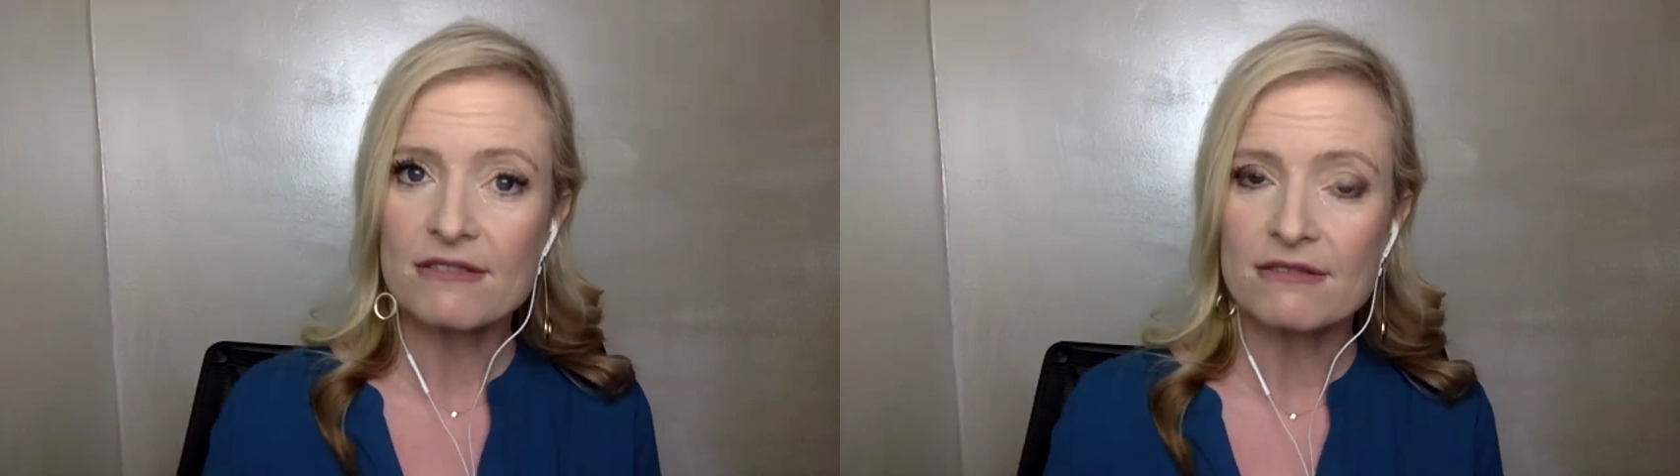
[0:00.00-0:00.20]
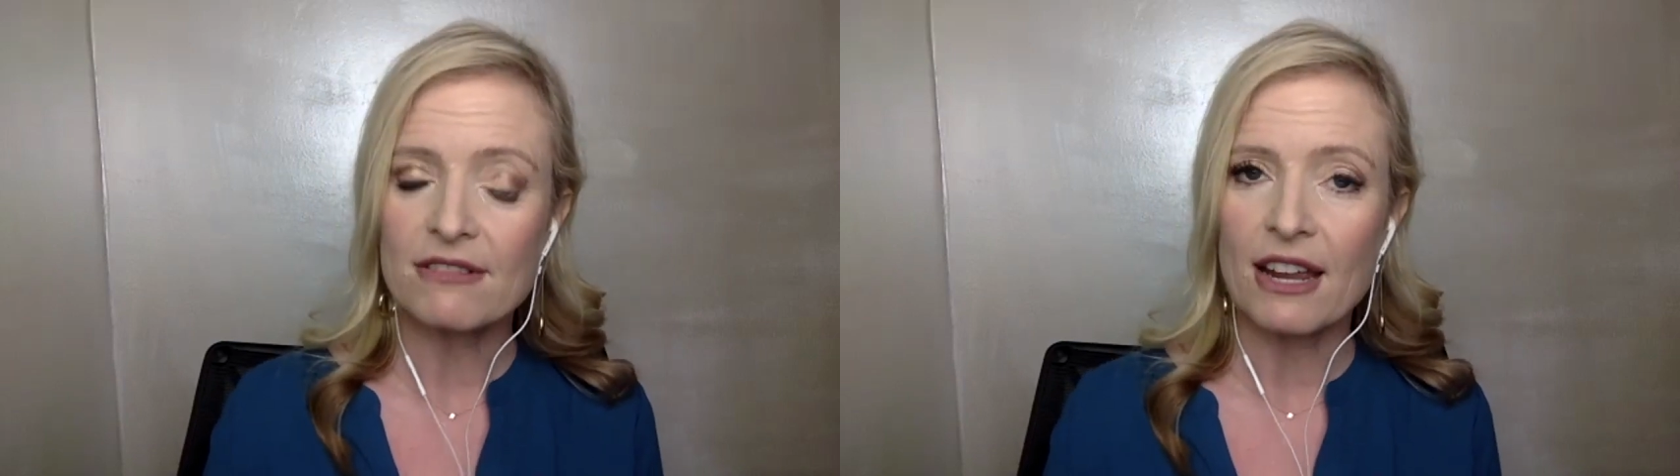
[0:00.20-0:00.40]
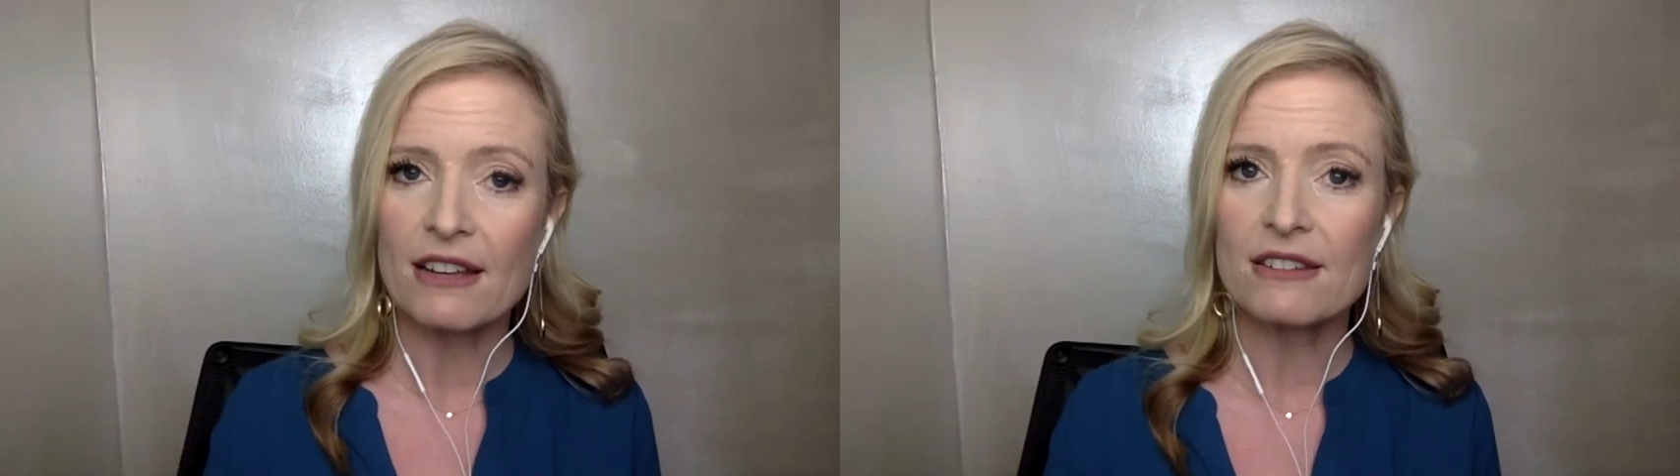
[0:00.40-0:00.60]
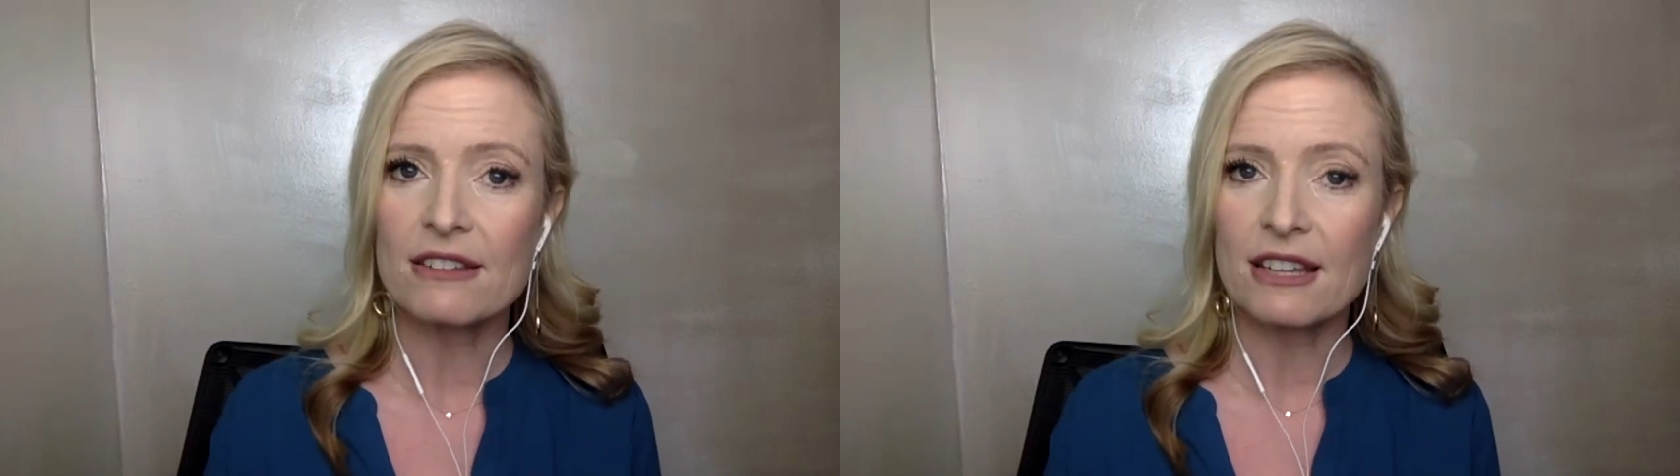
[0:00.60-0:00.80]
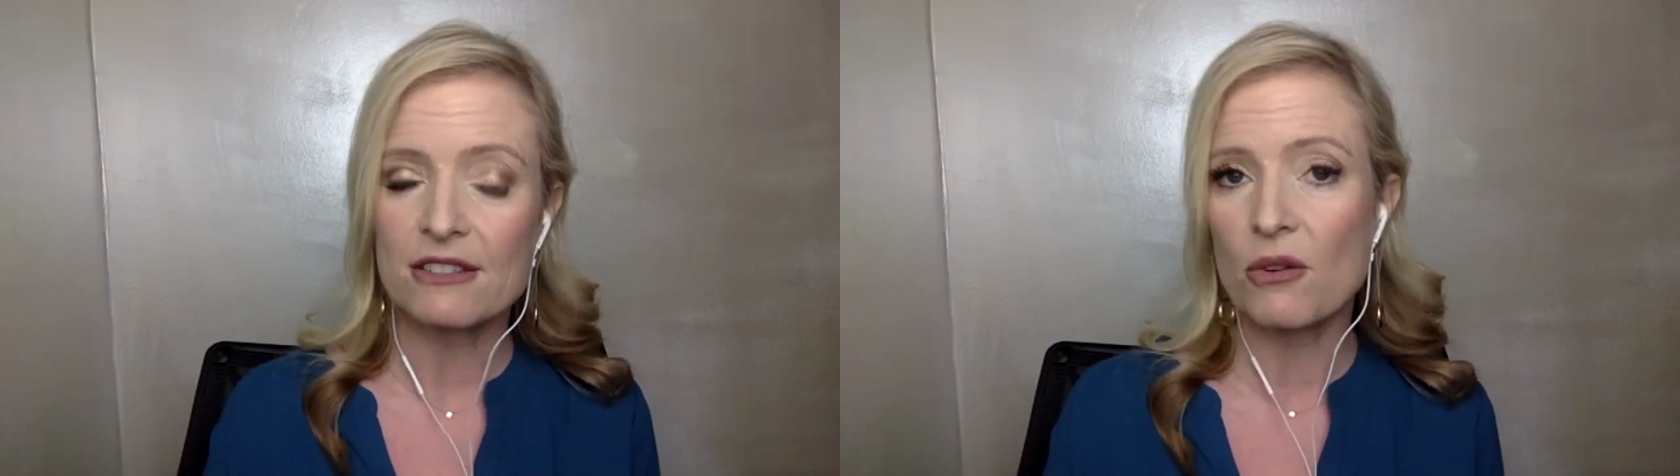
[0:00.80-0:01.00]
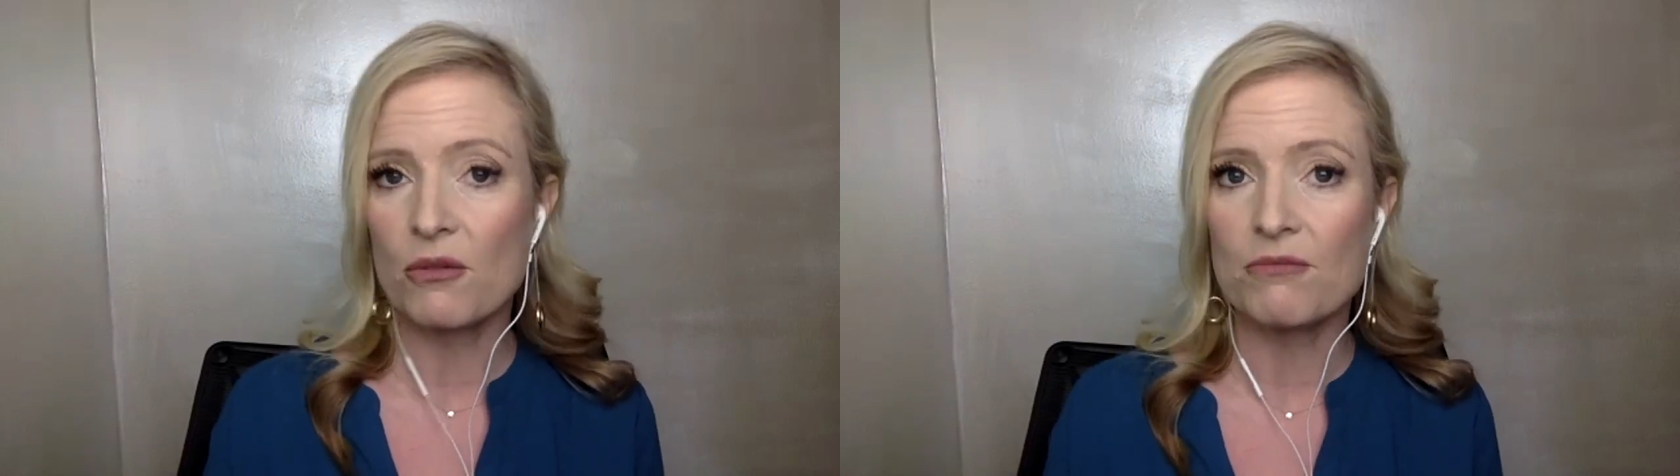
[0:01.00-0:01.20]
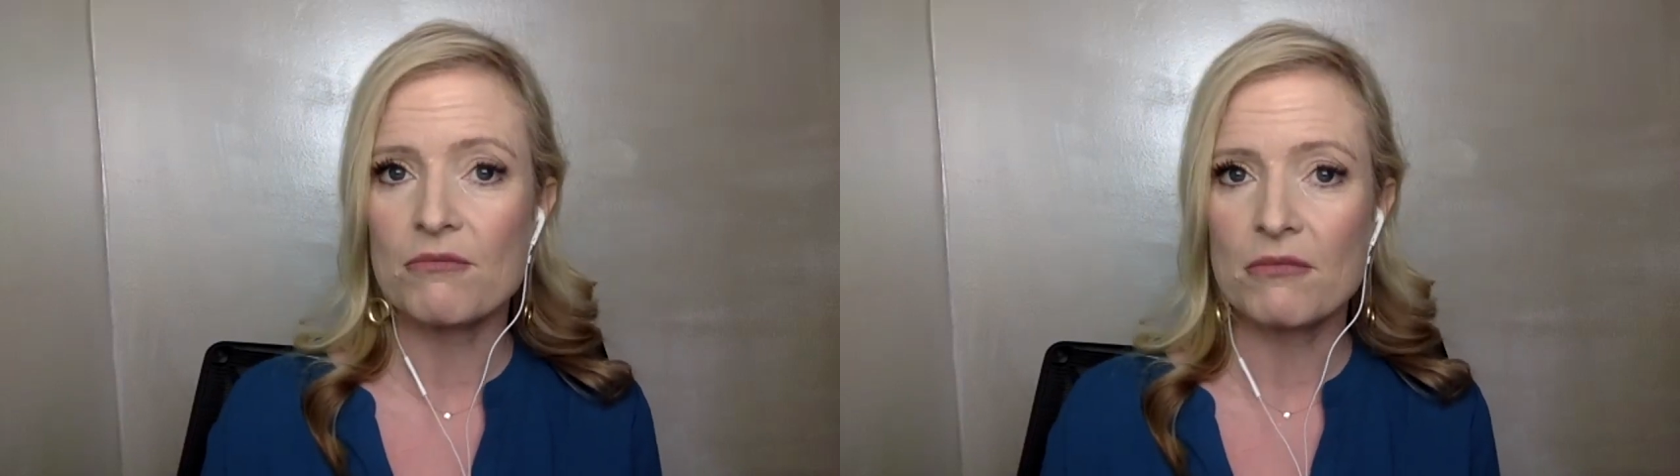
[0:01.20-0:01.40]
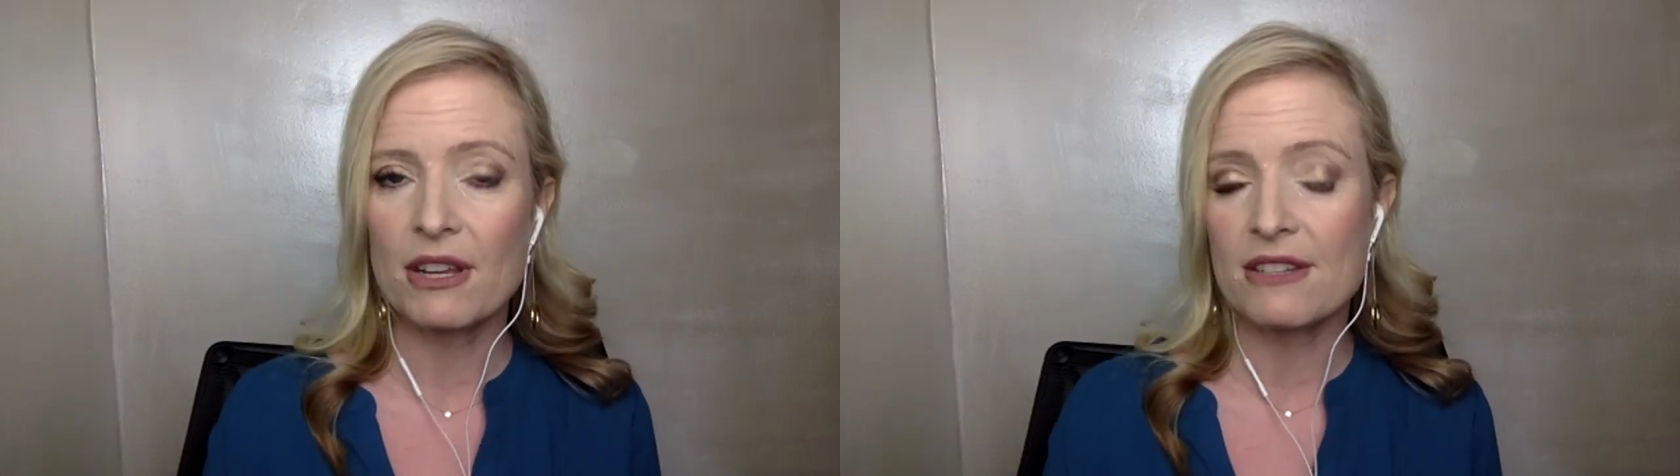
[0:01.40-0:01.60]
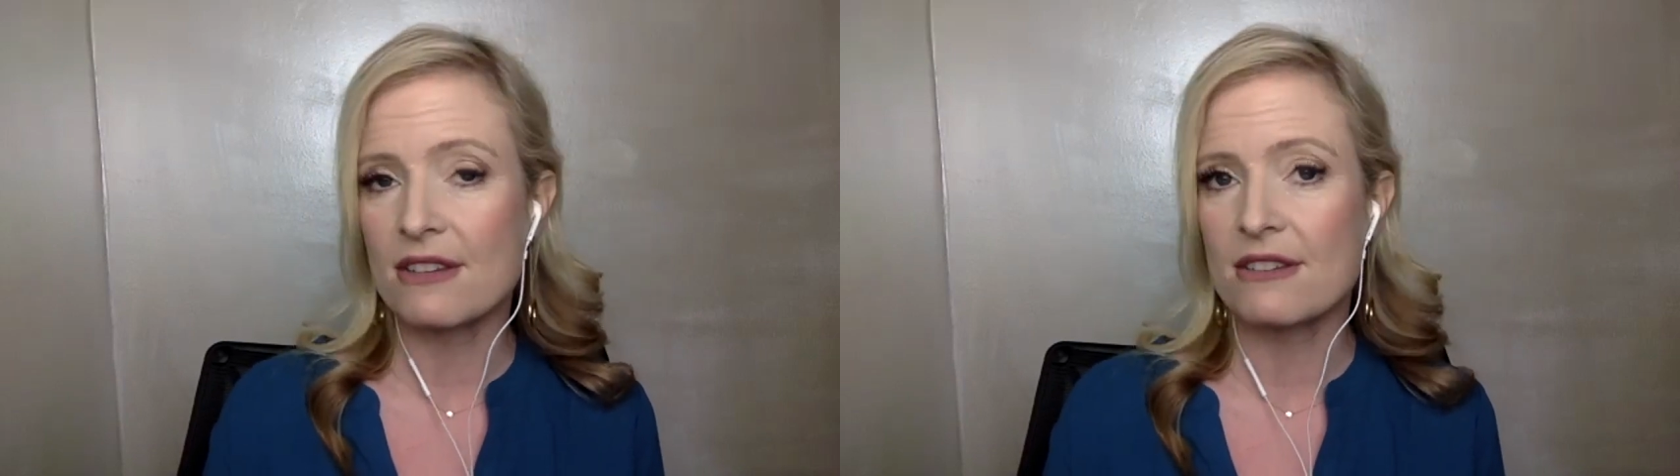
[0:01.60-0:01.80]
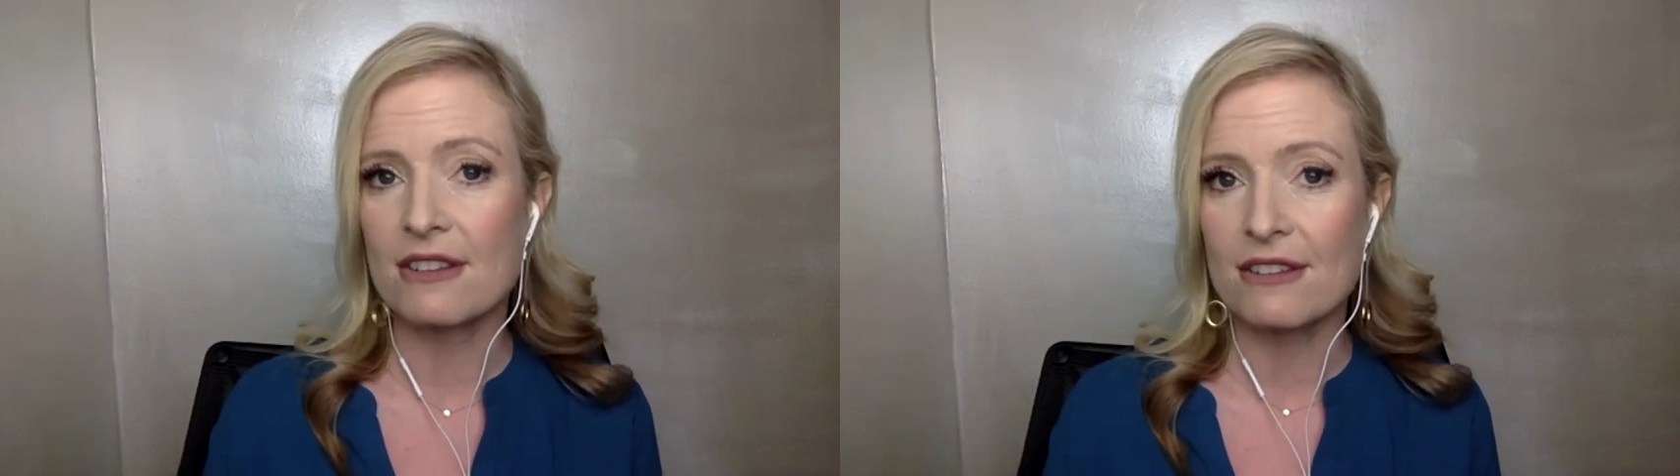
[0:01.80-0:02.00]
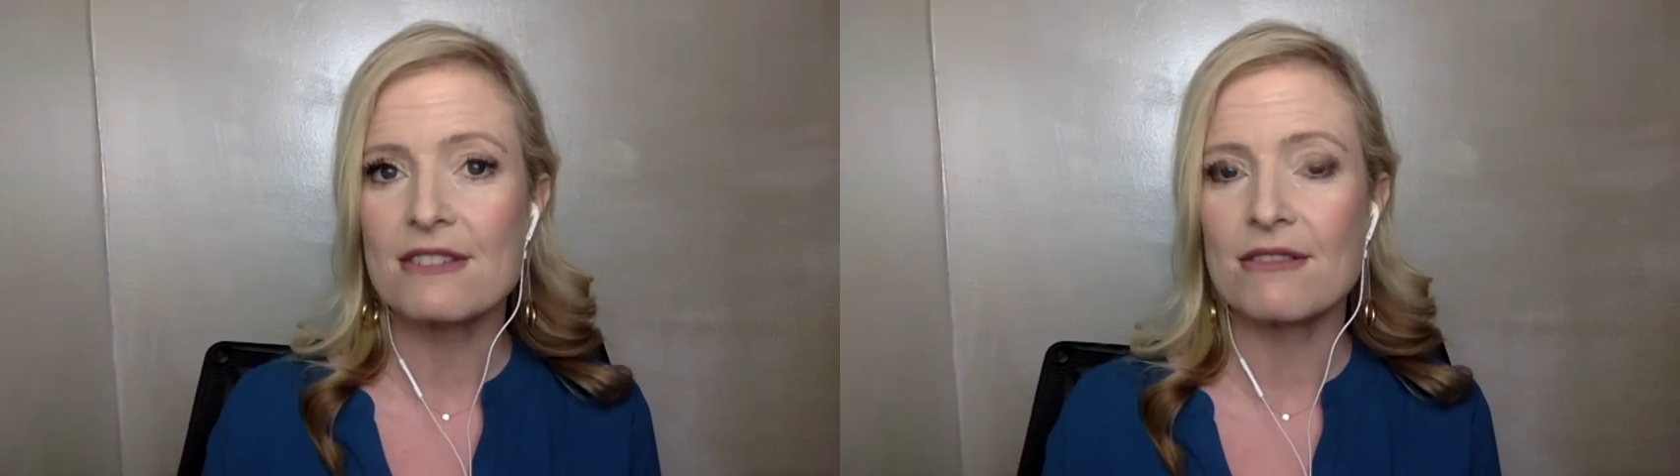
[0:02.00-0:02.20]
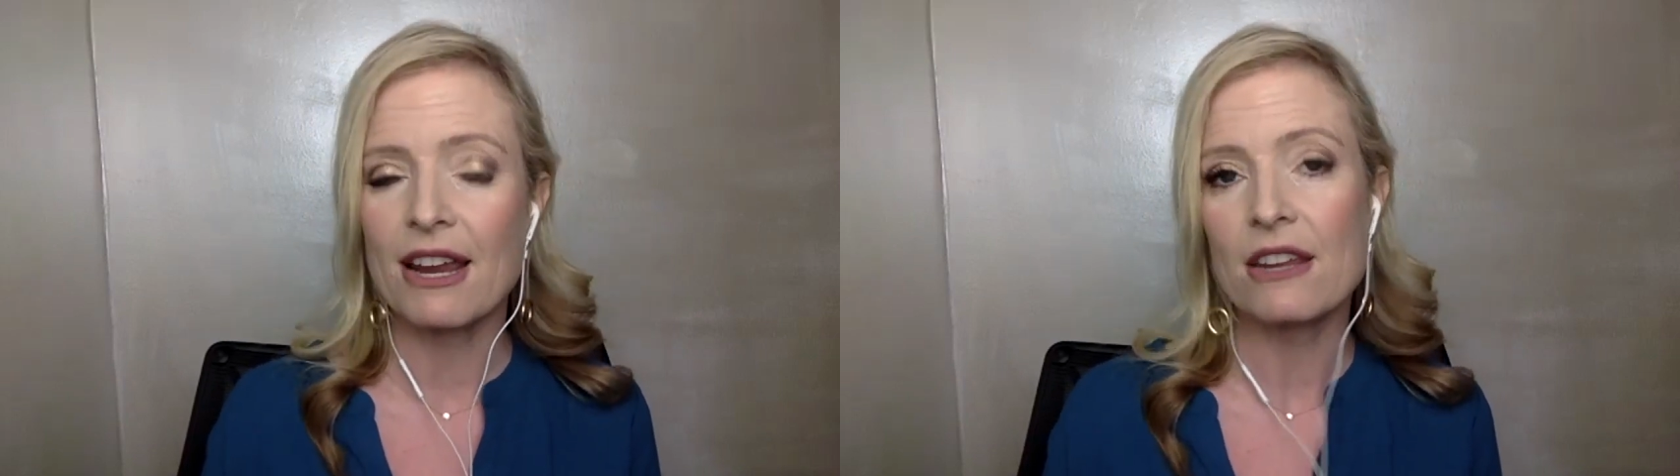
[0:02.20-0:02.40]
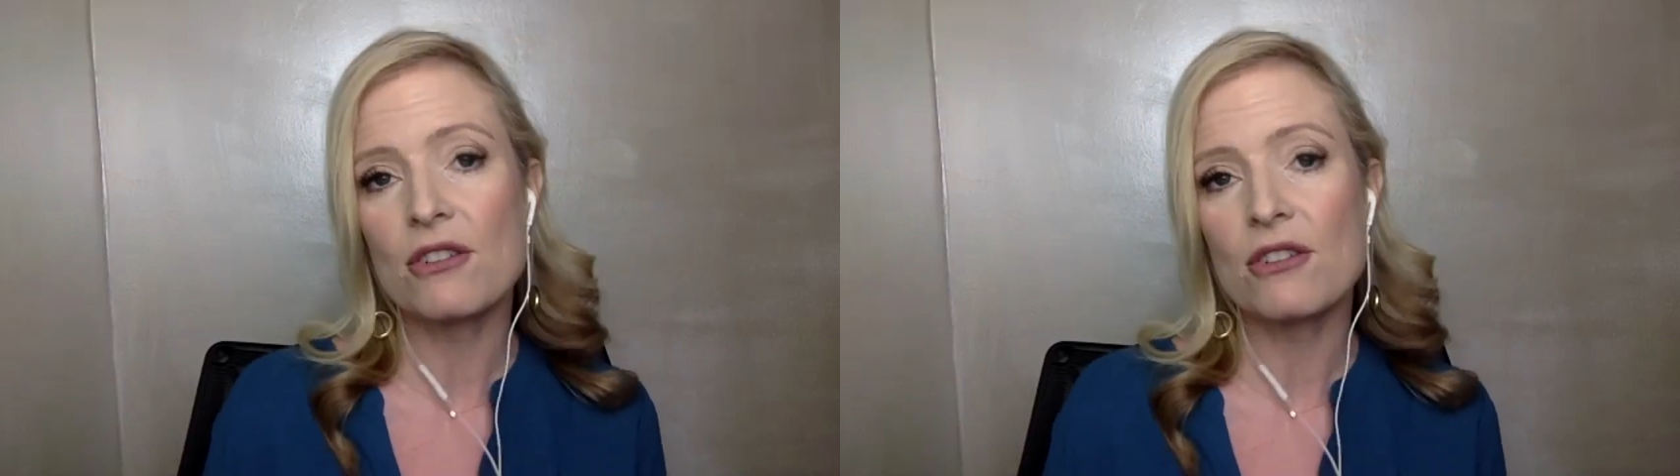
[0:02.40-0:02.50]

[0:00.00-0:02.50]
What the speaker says: right, its own existence, right?